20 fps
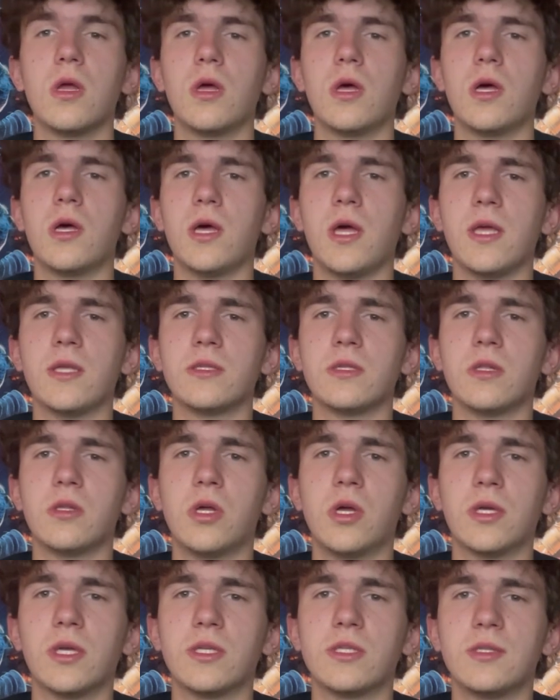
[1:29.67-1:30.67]
It has the
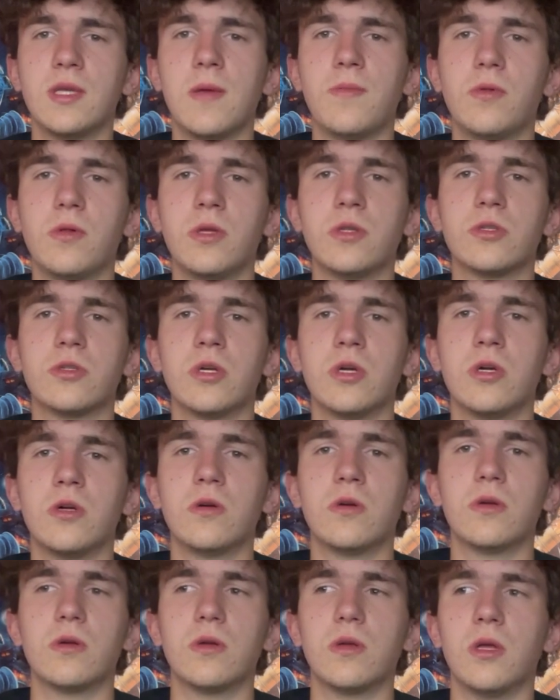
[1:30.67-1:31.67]
longest sample
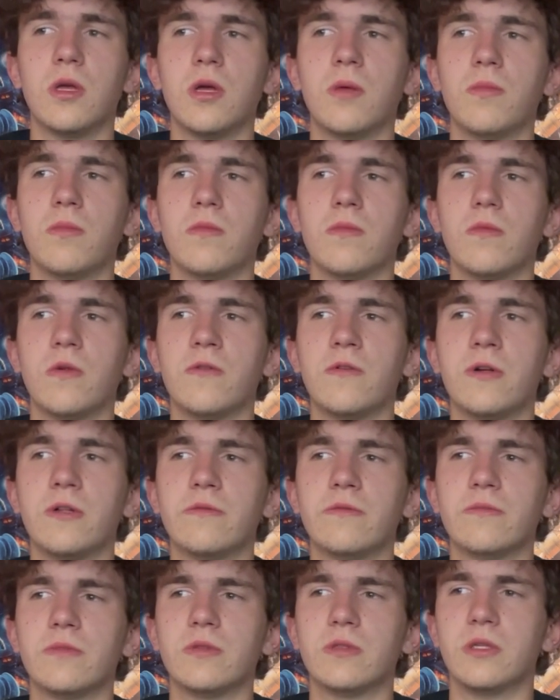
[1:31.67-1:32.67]
intro of all of
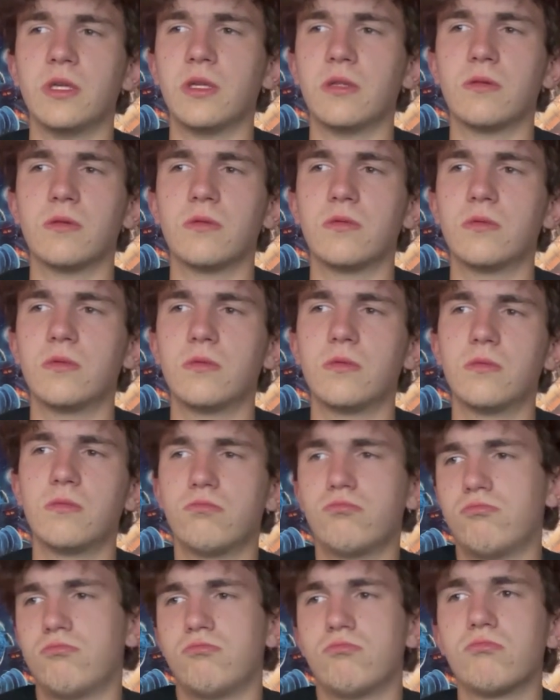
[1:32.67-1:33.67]
them. It's like
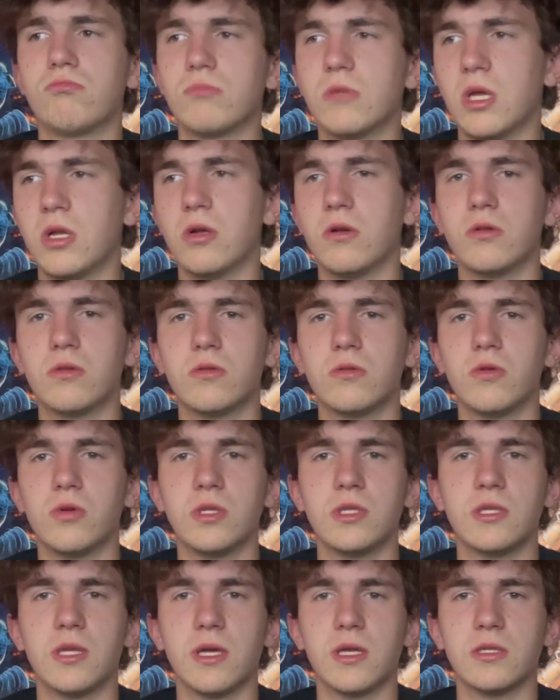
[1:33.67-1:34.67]
10 or 20
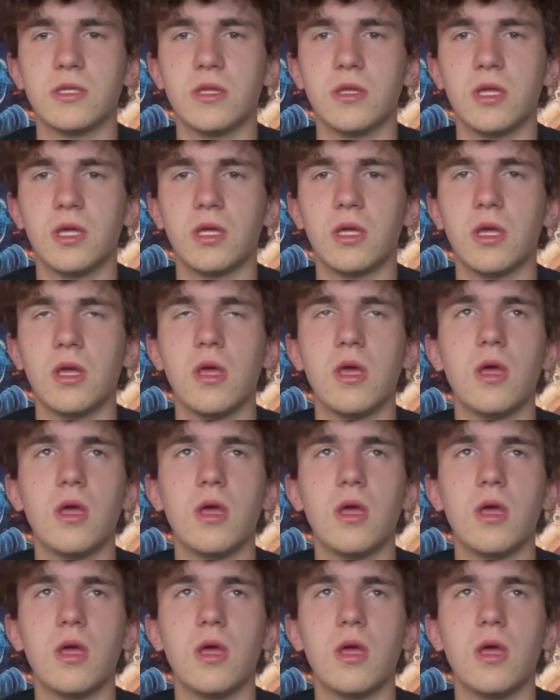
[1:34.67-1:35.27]
seconds, I think.